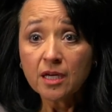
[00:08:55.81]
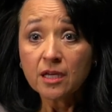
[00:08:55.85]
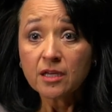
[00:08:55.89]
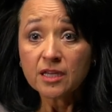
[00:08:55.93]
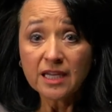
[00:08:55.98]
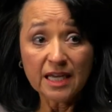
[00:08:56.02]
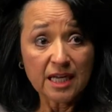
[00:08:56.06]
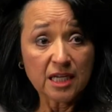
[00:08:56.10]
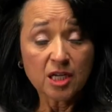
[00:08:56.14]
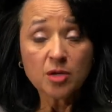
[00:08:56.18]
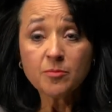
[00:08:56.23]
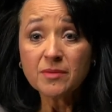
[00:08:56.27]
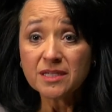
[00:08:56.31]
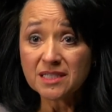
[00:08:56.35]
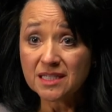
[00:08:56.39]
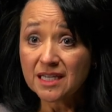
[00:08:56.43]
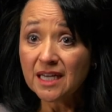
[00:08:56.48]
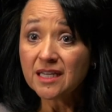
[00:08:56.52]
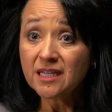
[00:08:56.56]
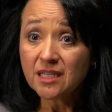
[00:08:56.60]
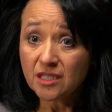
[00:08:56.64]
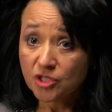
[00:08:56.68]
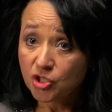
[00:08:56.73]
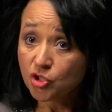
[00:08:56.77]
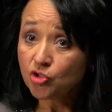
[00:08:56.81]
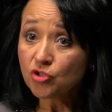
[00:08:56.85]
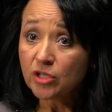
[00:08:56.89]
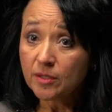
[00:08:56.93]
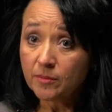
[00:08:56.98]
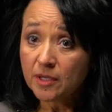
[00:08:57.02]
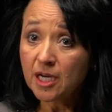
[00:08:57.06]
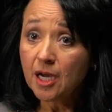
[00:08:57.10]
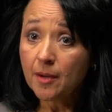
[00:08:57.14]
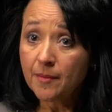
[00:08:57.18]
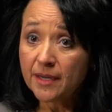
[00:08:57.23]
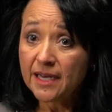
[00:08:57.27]
The enemy's getting
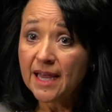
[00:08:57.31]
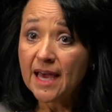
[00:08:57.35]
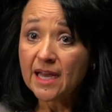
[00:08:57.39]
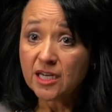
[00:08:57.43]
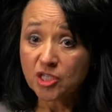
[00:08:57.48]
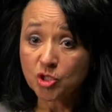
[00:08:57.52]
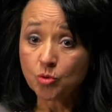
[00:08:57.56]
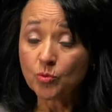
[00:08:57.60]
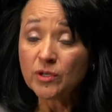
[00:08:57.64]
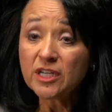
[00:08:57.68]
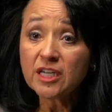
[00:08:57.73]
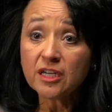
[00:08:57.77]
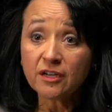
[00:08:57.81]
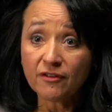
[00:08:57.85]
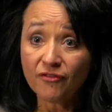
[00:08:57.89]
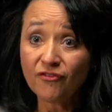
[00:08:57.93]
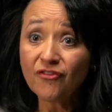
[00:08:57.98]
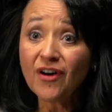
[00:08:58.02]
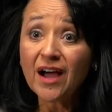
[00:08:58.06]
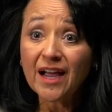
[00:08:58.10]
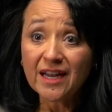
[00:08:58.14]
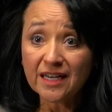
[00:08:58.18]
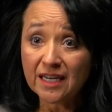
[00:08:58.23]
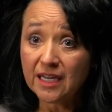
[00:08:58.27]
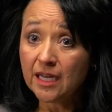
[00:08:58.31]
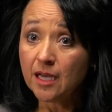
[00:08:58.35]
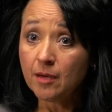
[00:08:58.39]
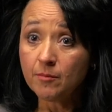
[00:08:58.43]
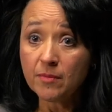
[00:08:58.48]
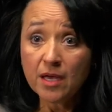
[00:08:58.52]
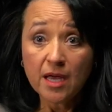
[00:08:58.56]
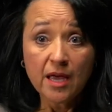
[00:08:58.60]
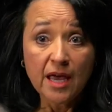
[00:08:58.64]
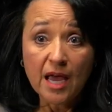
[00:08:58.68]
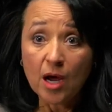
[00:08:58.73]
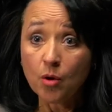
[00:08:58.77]
extreme coming at us. We need to fight him,
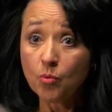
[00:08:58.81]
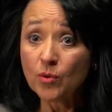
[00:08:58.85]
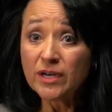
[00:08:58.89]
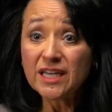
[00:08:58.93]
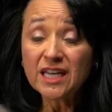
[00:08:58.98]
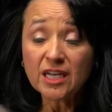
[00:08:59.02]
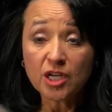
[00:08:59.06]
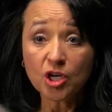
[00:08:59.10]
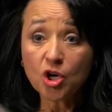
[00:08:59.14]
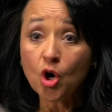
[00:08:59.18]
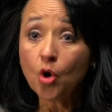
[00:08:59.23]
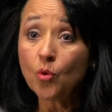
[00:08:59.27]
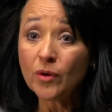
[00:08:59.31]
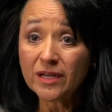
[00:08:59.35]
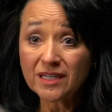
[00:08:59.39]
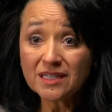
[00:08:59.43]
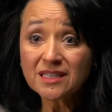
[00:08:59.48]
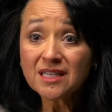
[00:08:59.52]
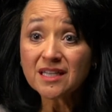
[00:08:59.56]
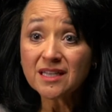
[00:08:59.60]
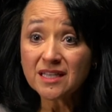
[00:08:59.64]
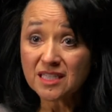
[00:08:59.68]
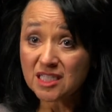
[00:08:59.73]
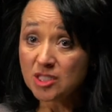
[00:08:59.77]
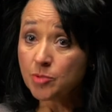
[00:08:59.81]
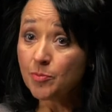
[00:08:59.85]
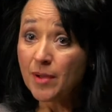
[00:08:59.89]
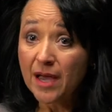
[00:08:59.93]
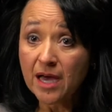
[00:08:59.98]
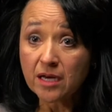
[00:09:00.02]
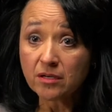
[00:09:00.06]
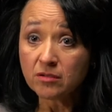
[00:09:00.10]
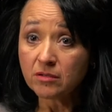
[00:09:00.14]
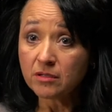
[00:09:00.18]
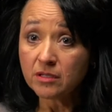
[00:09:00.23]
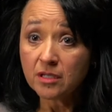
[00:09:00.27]
and we need to go into this
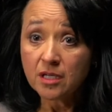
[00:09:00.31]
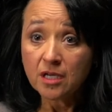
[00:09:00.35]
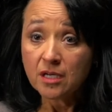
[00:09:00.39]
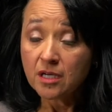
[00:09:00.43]
battle.